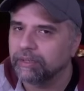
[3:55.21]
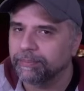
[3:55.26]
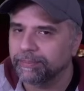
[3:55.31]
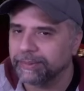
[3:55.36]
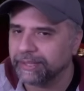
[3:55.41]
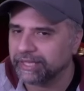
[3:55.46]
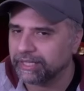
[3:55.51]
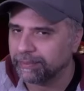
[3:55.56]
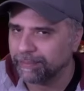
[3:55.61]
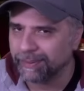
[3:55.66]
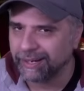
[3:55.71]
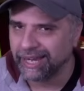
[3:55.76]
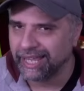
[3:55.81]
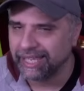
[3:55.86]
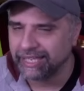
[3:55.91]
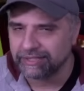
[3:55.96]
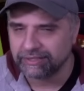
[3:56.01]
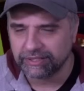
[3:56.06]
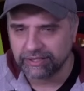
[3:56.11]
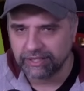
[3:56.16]
but the
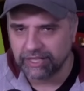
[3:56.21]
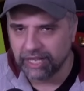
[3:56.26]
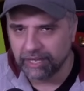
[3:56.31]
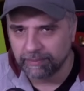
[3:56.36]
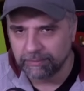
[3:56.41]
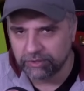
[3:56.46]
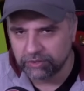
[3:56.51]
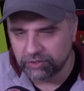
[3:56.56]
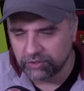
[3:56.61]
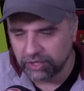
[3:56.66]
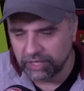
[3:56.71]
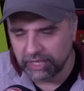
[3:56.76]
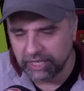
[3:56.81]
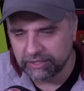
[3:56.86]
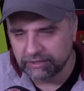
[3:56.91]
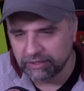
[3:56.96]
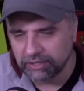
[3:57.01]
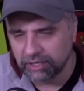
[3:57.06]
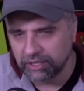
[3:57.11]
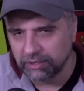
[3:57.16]
players and the chemistry
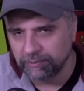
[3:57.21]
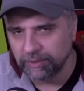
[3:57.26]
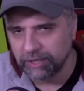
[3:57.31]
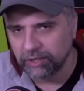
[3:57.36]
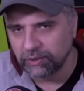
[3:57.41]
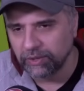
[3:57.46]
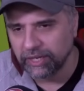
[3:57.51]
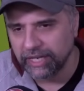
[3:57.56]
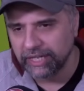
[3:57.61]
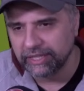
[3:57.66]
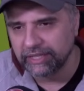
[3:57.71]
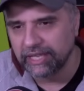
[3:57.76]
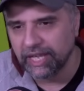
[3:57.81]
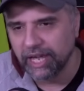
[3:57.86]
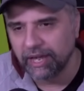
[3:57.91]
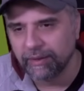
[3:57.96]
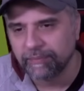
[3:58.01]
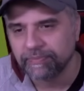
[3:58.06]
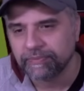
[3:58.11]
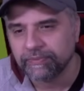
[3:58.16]
isn't going to be quite
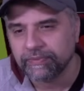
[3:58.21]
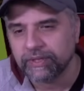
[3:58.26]
there.